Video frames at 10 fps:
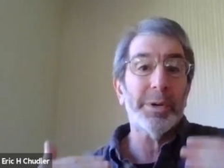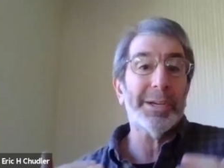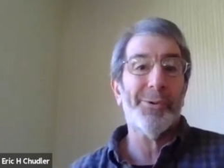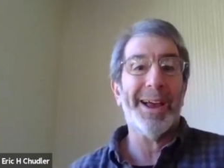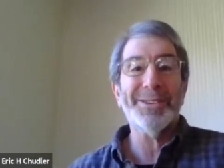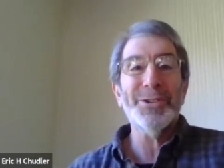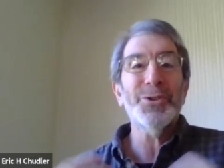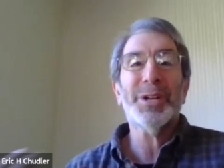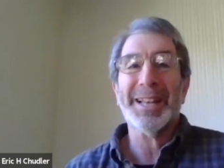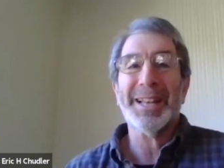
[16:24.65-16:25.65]
it create
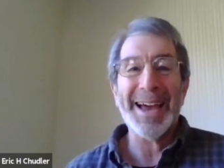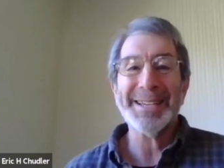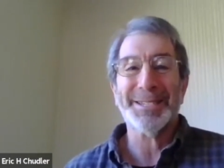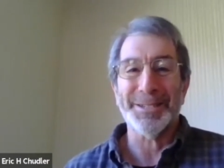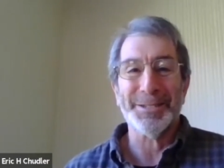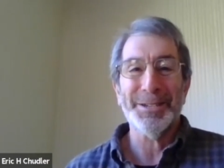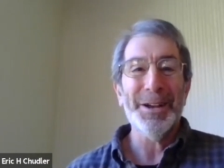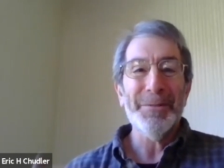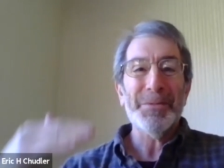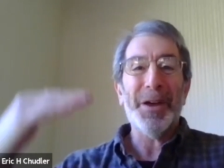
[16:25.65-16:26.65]
new classes
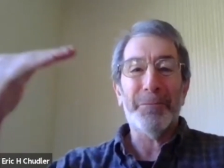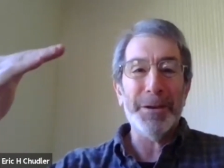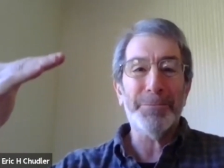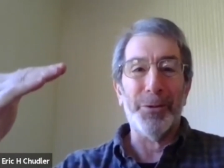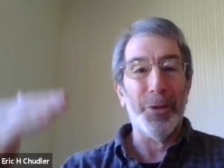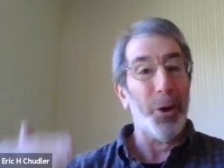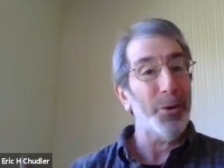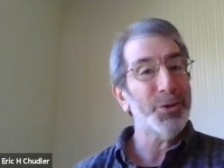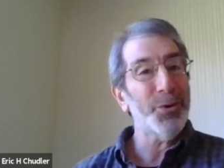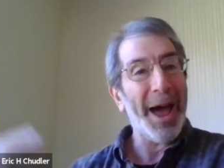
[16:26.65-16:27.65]
of people,
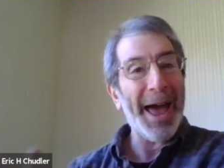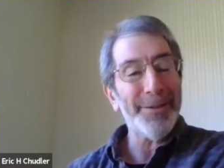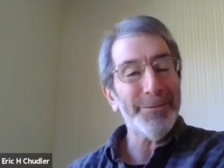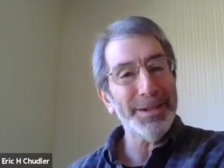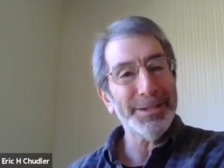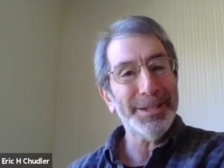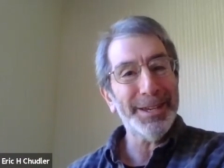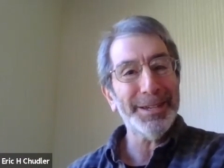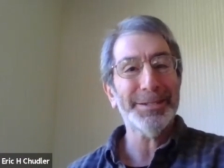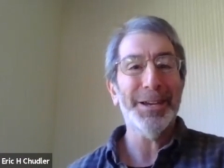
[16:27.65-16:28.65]
those who have these
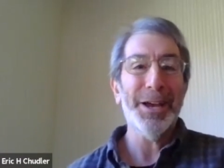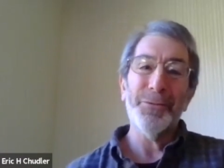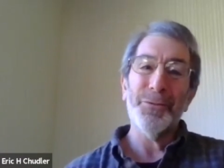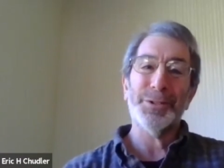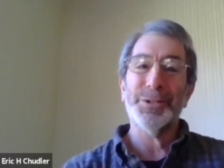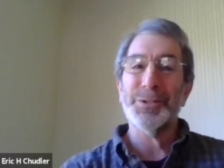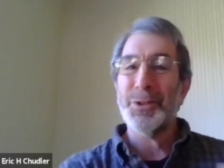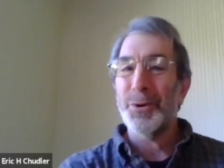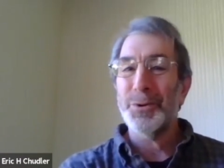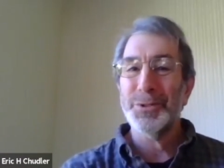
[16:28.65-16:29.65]
things versus
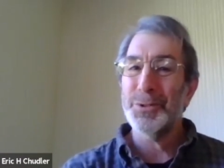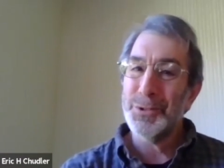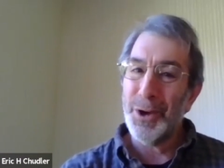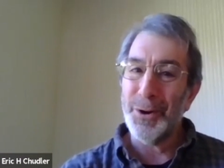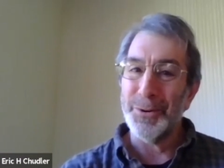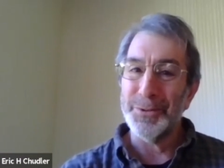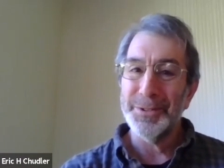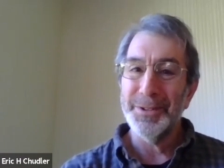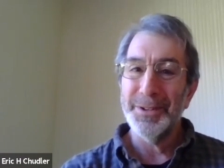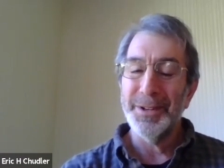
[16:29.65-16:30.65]
those who don't?
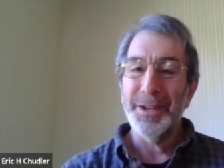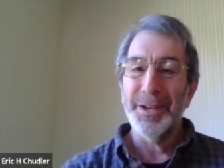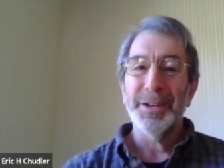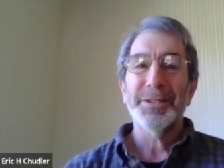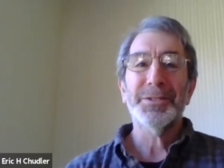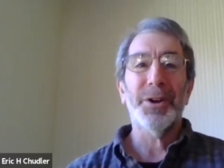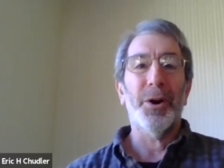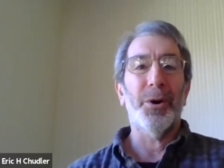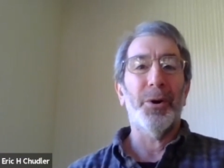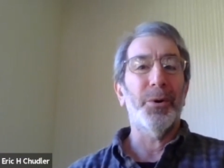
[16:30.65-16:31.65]

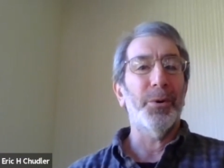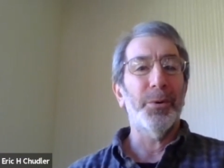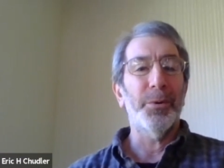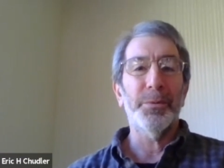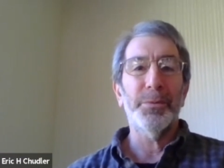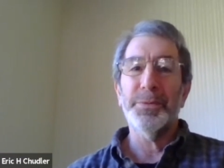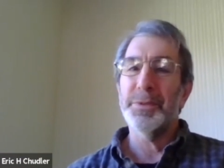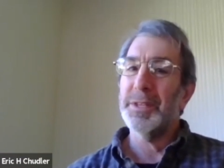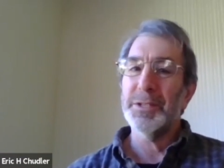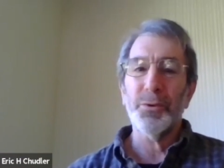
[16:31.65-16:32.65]
So
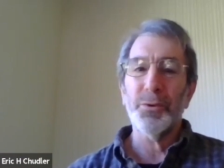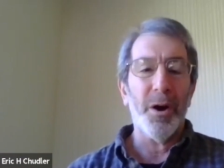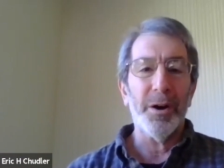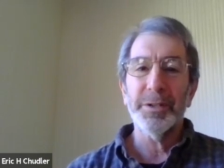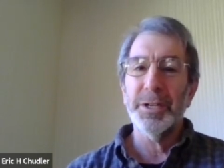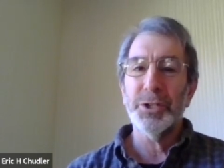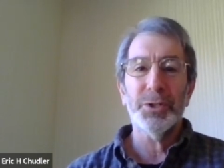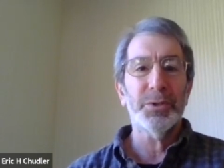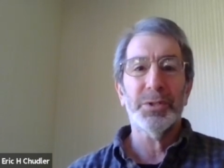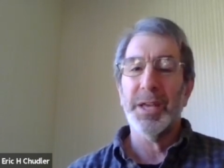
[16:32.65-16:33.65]
these are all
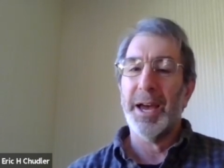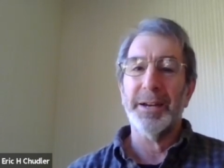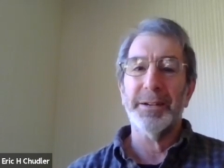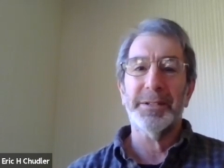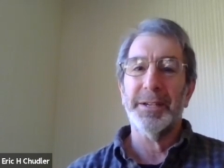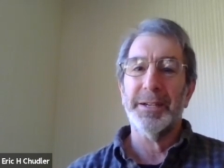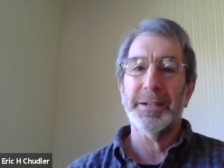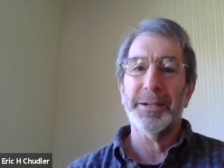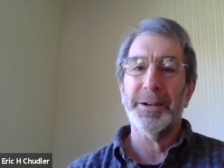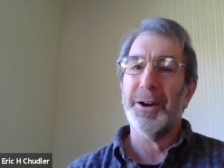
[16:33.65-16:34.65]
issues that
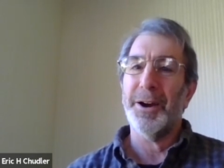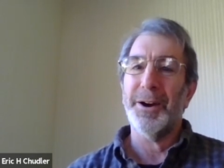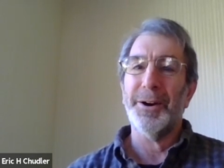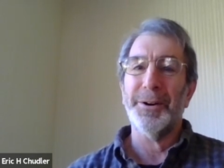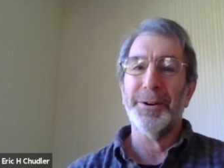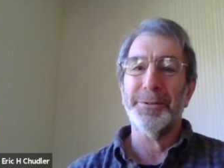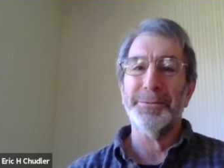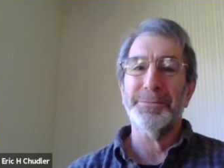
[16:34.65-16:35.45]
are